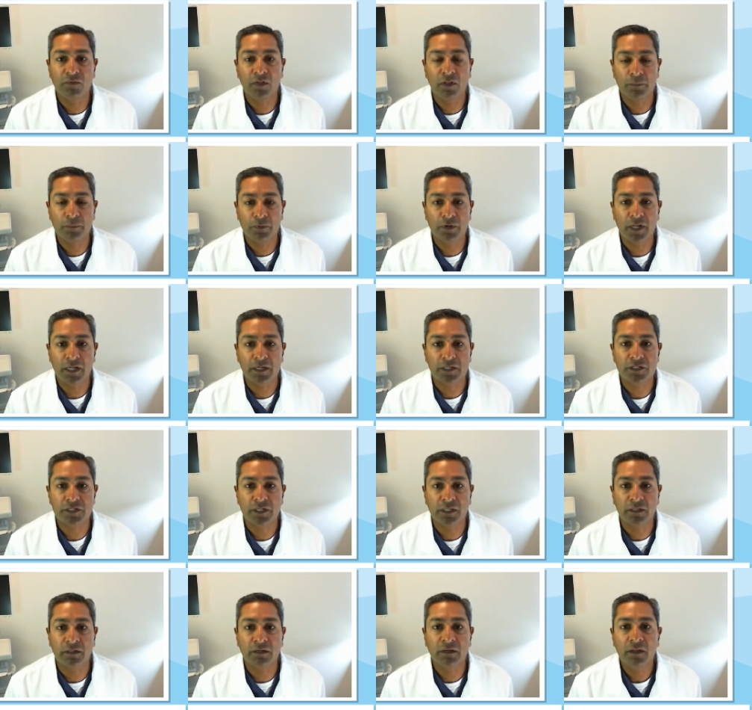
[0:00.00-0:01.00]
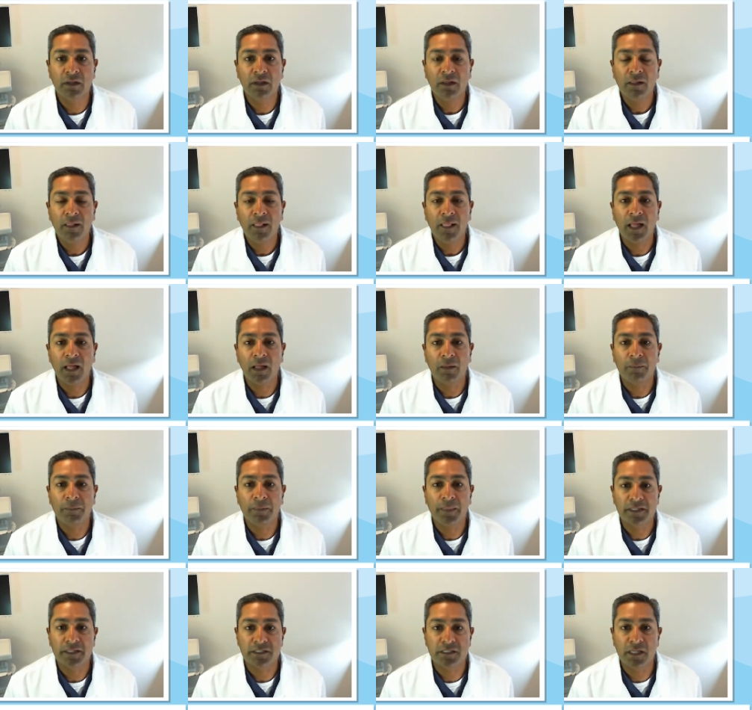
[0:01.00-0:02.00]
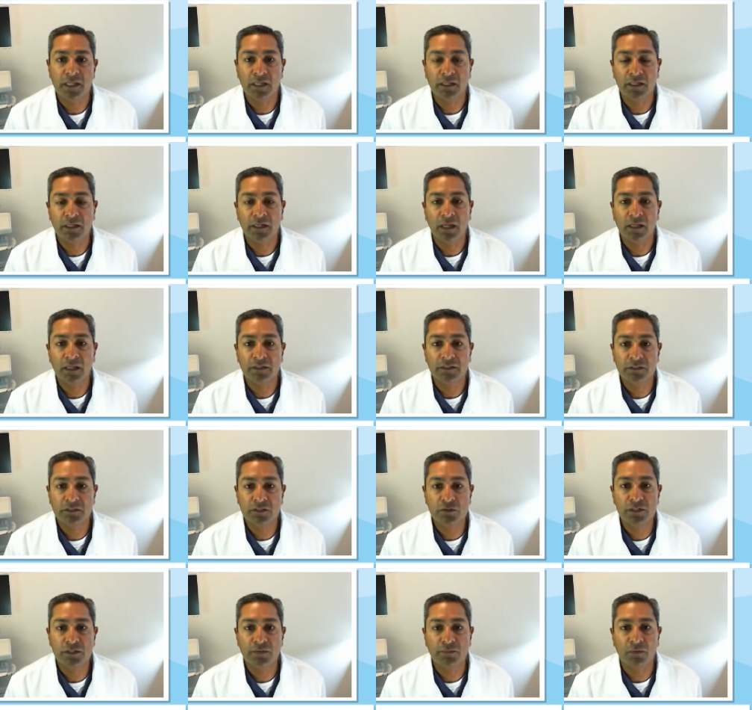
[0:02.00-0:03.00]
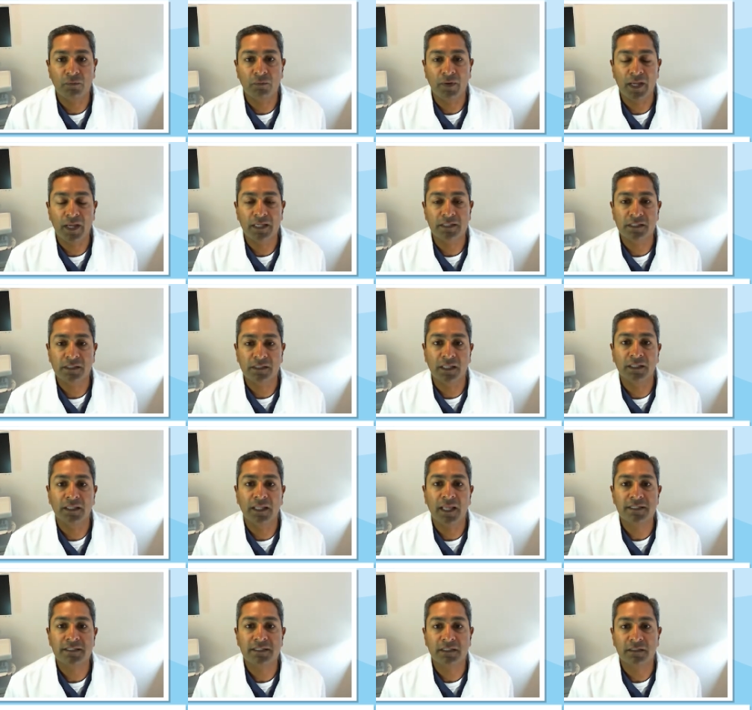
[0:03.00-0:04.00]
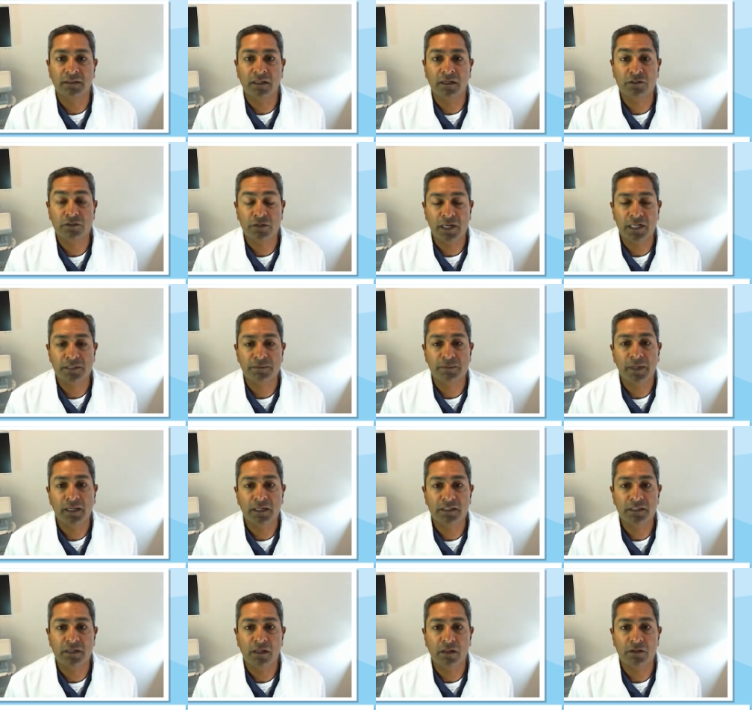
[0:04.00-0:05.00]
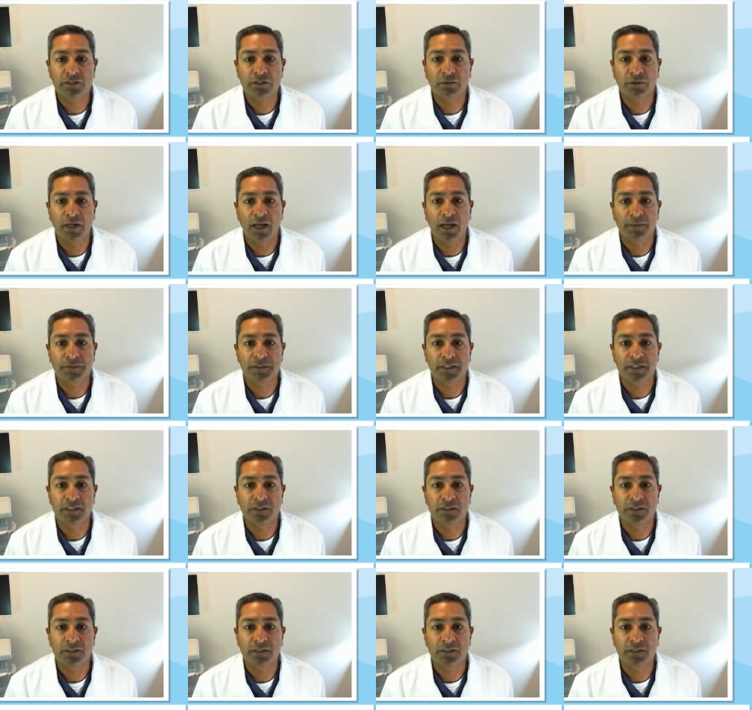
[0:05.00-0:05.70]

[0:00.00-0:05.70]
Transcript: volume reduction, um, that's done in uh, two different ways. And then lastly, lung transplant is also an option